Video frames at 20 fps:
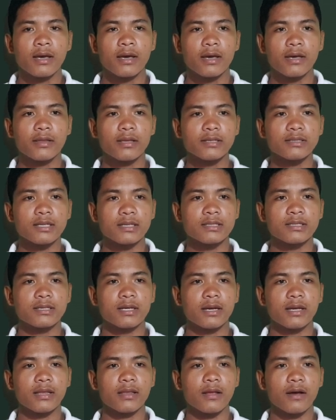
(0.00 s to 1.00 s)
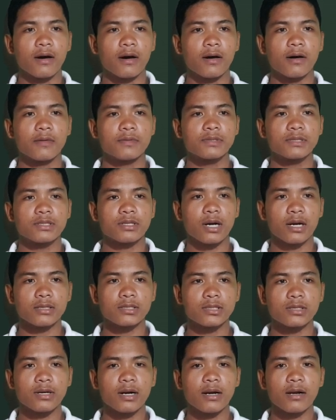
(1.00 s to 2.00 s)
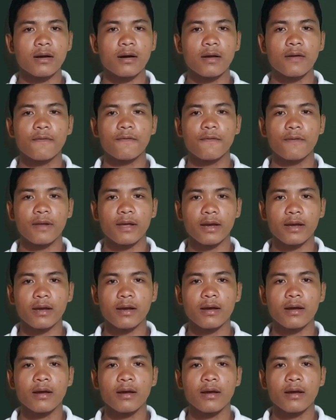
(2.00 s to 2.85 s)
It is a set of structural conflict